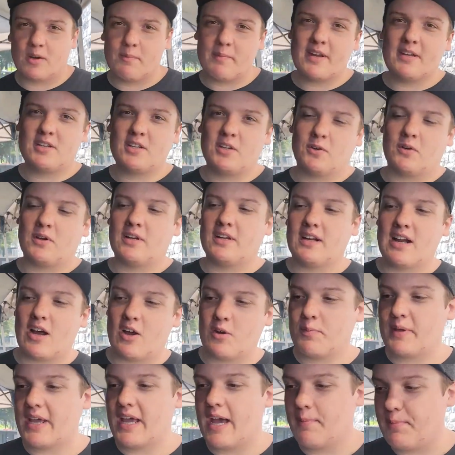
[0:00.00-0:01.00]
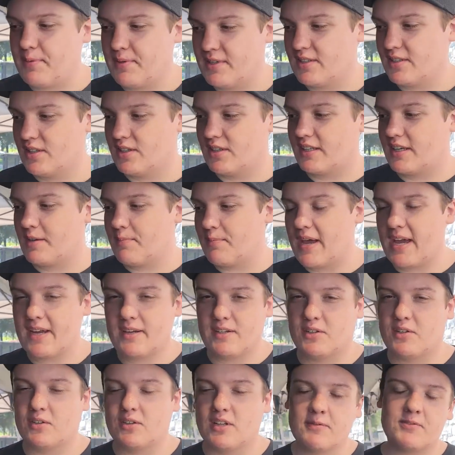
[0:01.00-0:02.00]
our menu, and I would be happy to get back
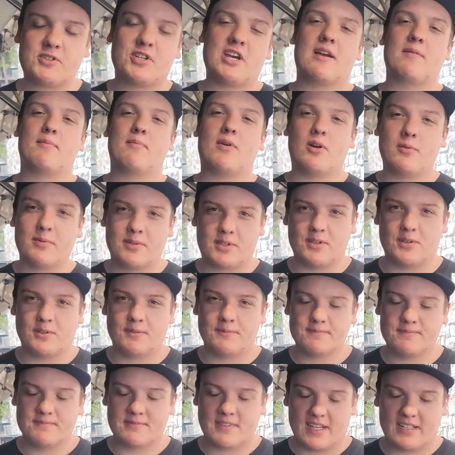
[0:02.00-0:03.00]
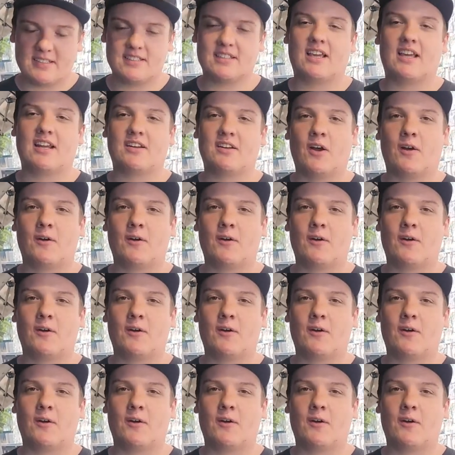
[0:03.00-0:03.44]
with you. Love chatting barbecue. Thanks again,